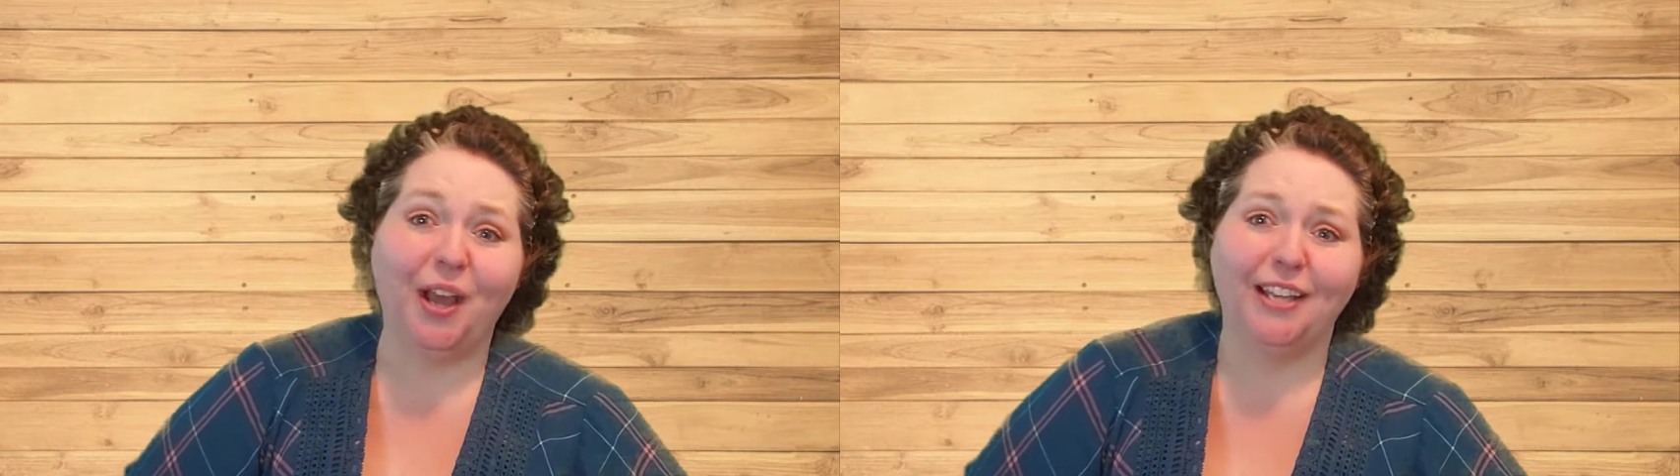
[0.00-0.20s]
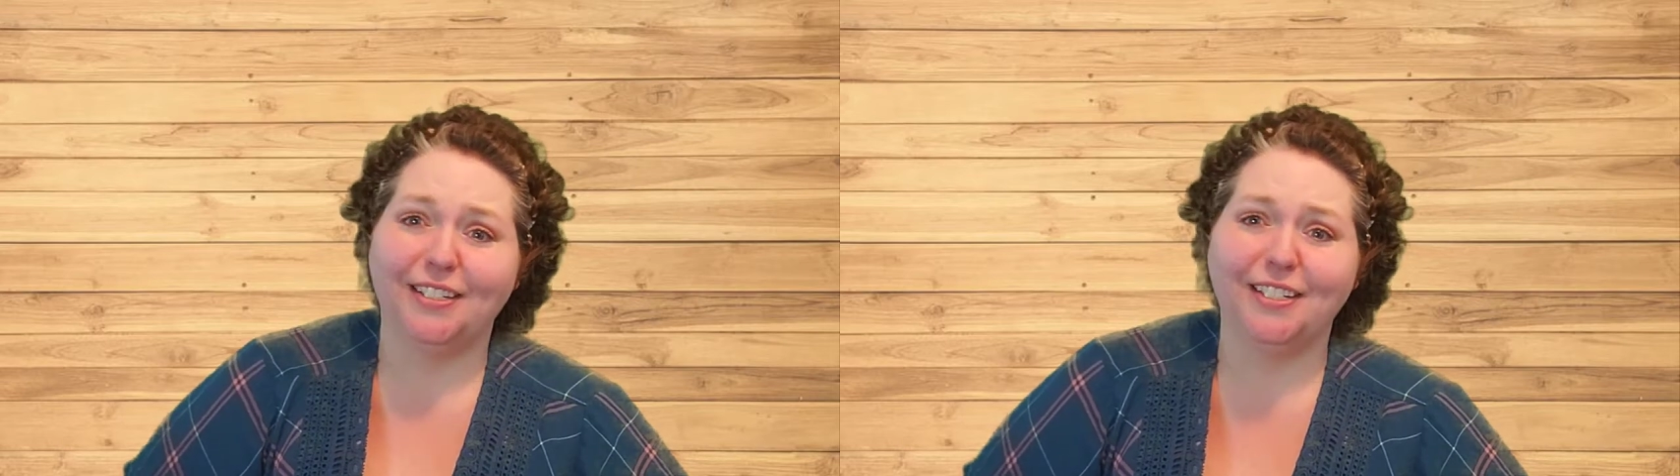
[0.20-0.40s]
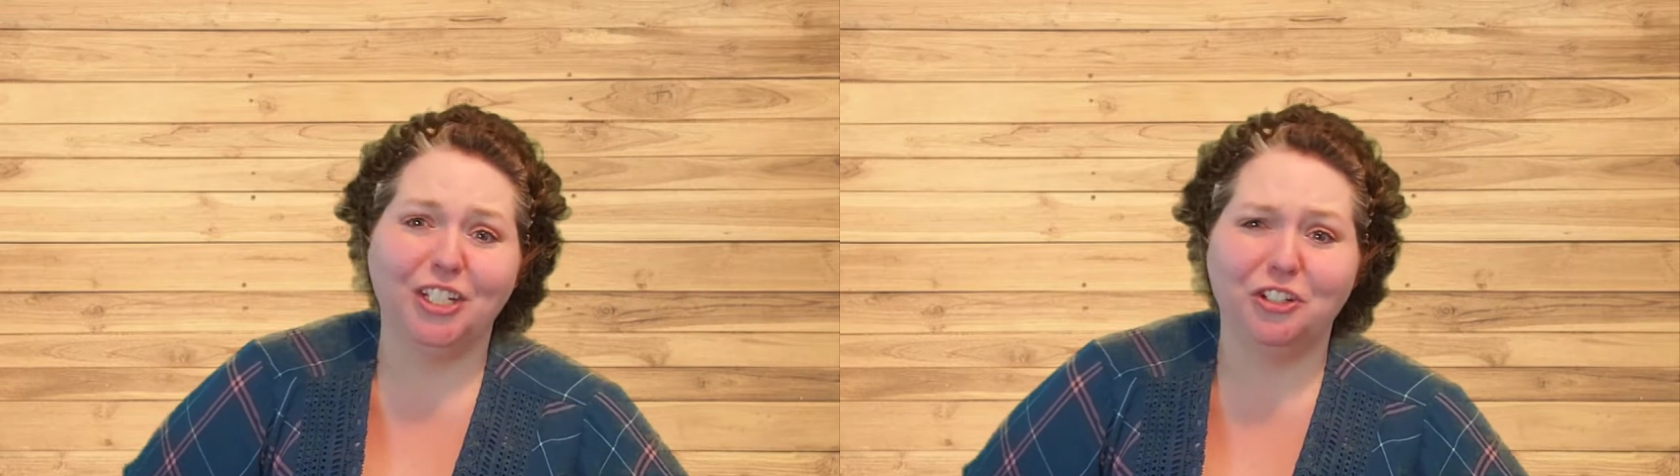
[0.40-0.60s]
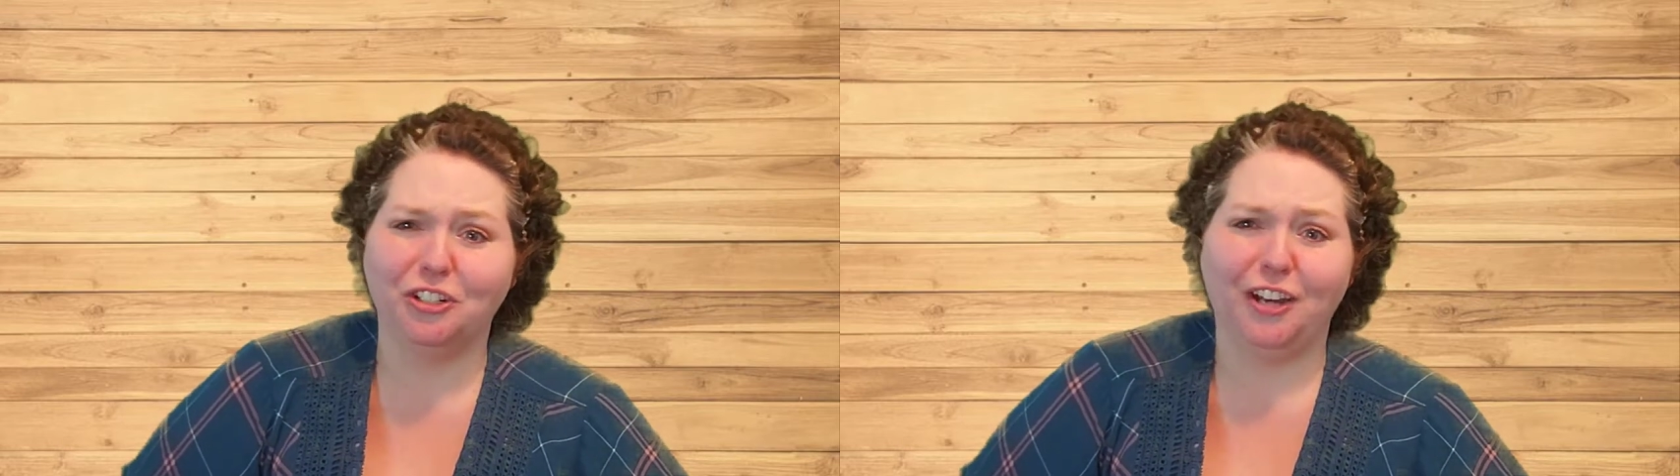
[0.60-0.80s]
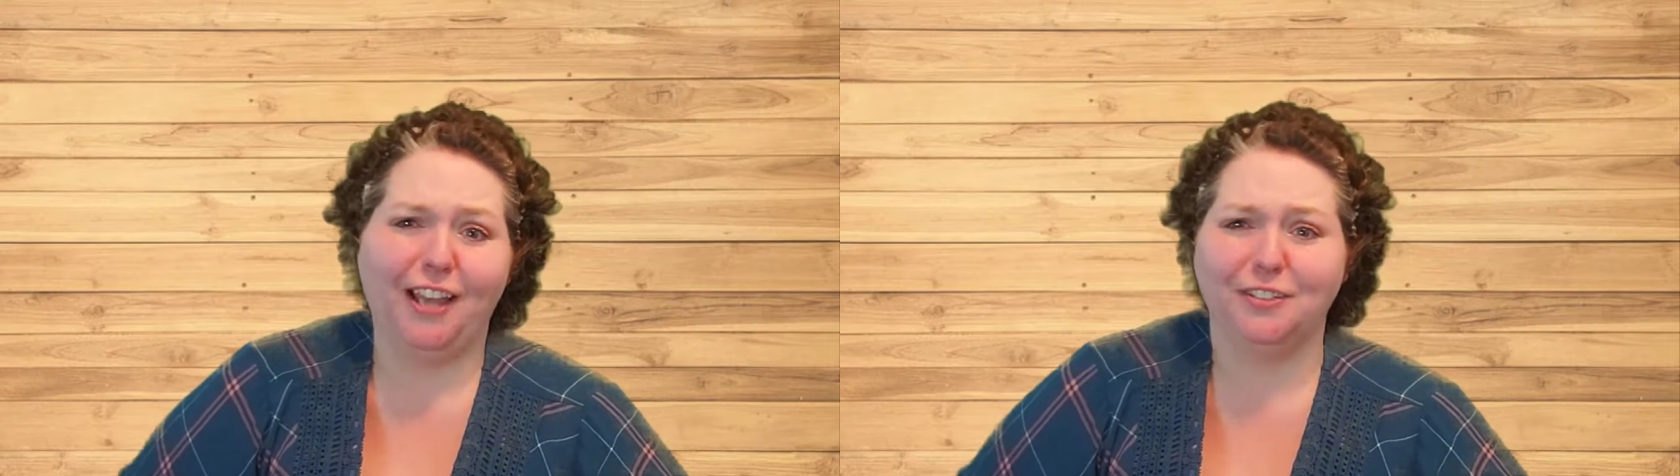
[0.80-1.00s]
As a
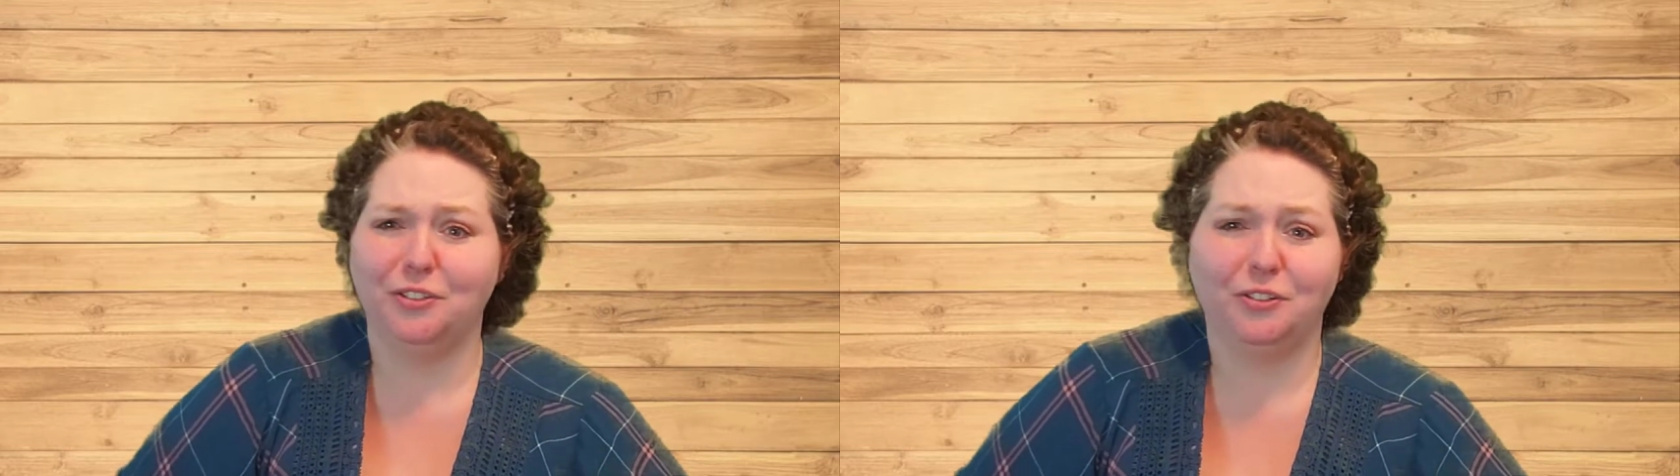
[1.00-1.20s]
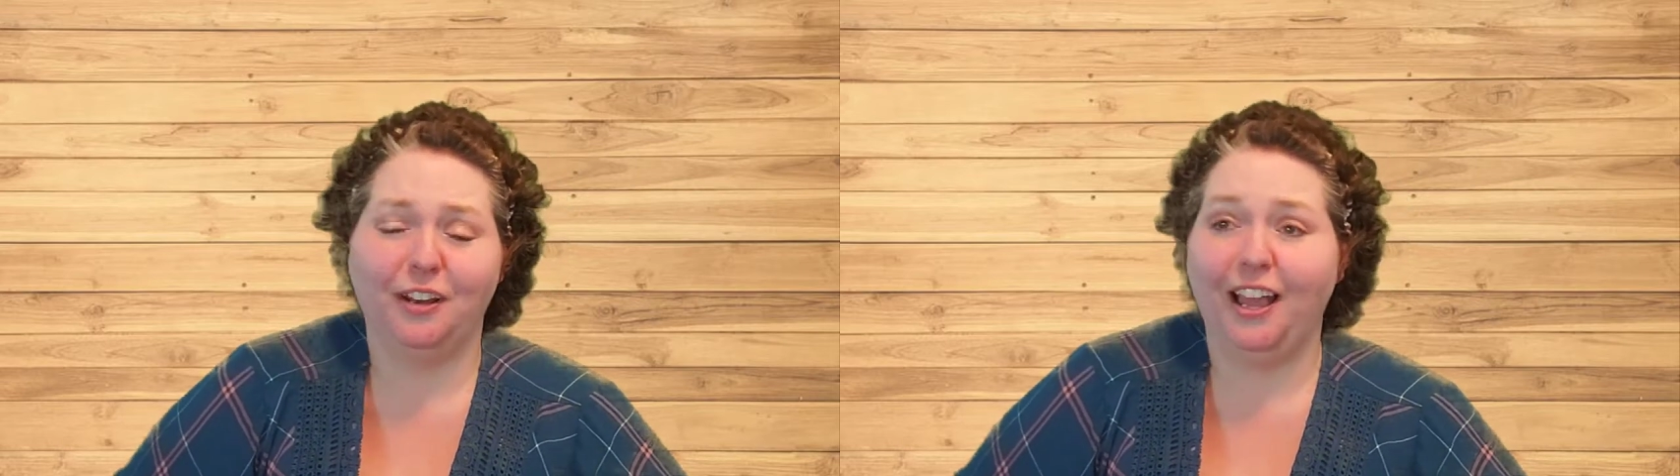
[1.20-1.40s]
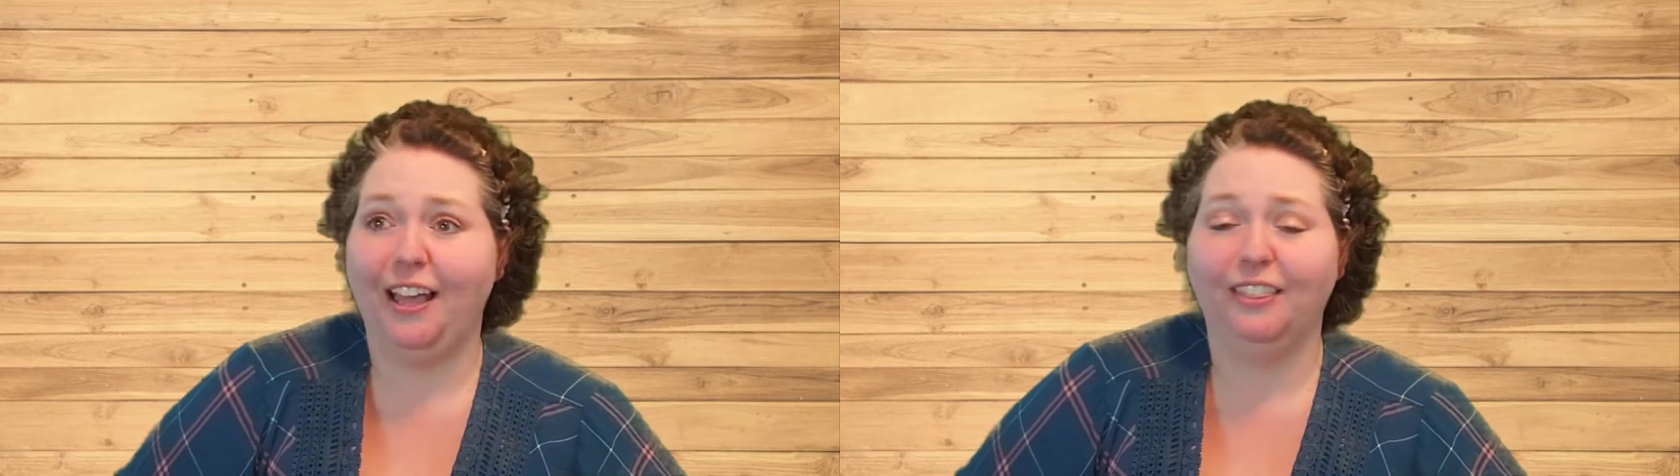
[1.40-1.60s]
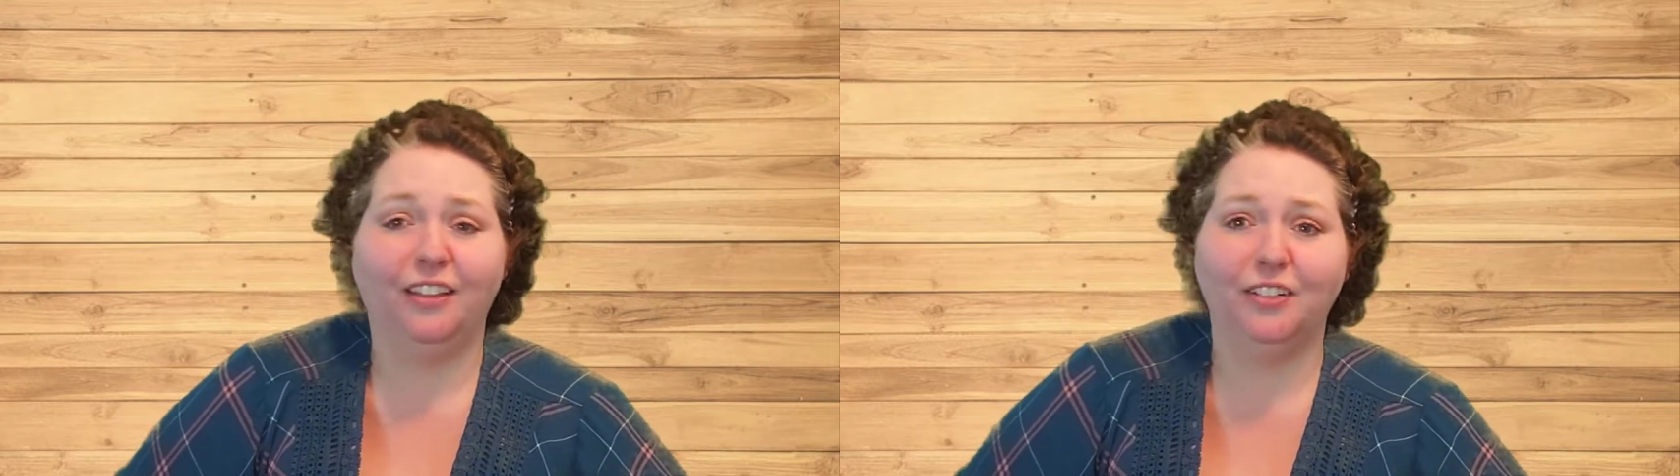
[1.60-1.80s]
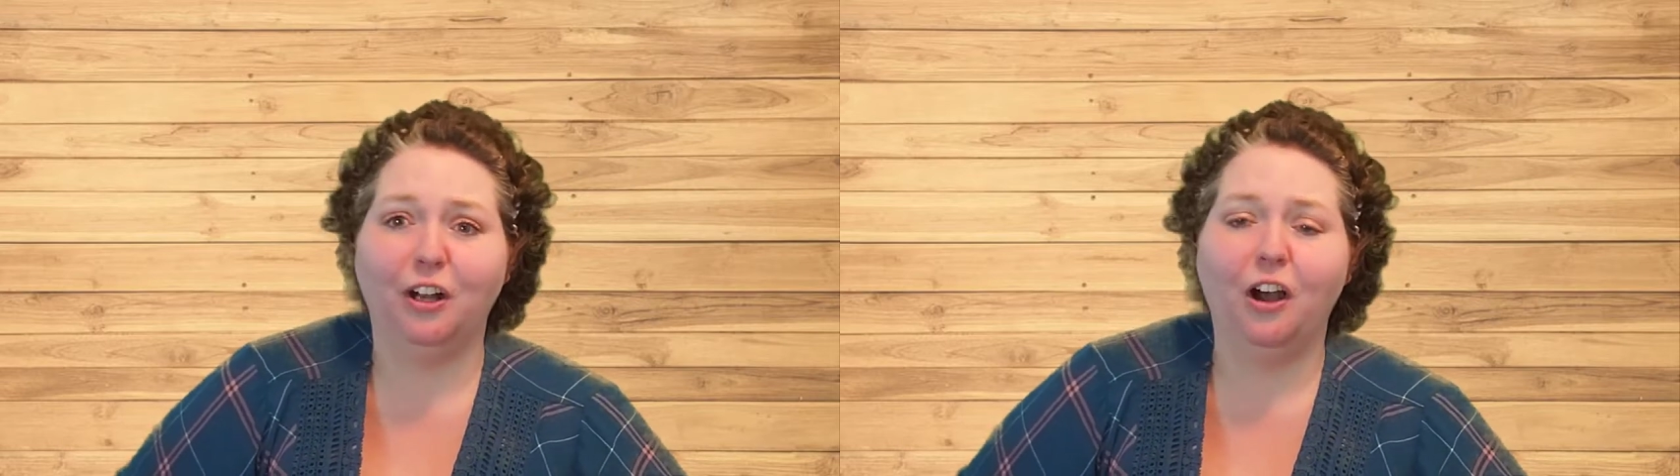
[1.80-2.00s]
teacher, as a student, I
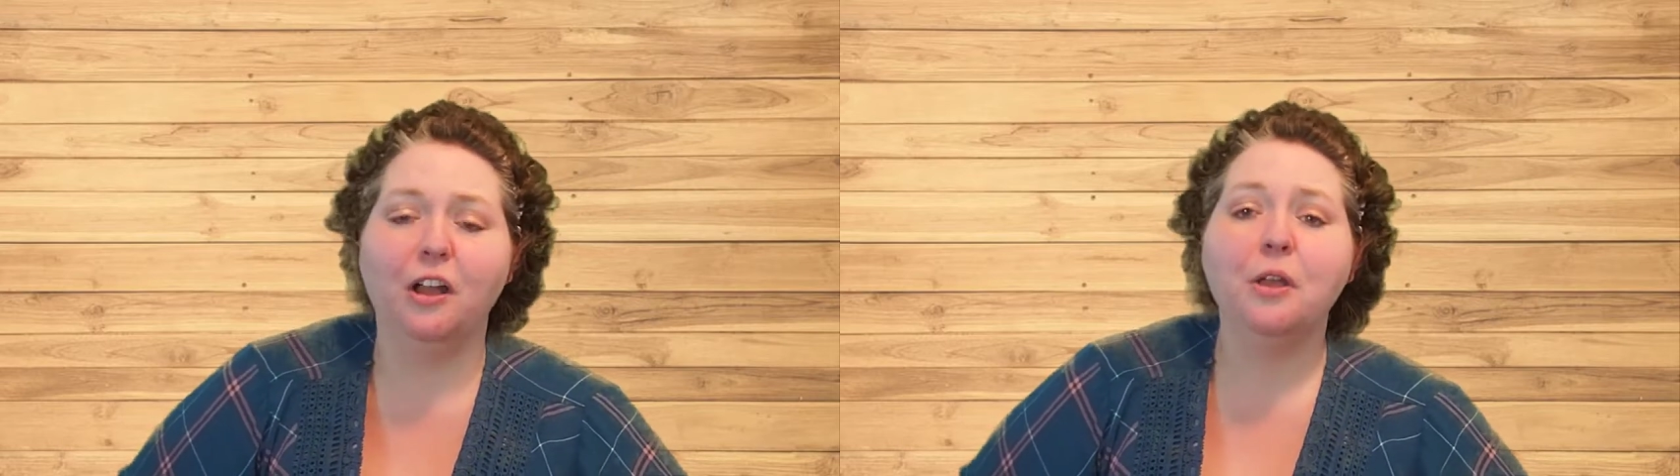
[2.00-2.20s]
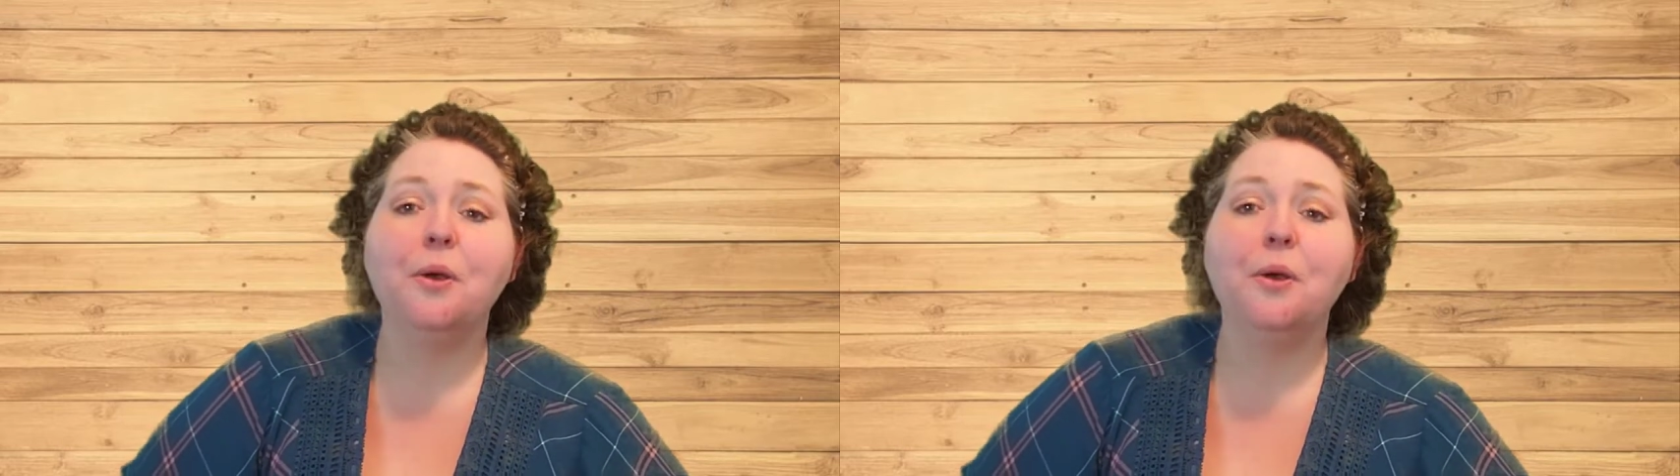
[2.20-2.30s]
love it all.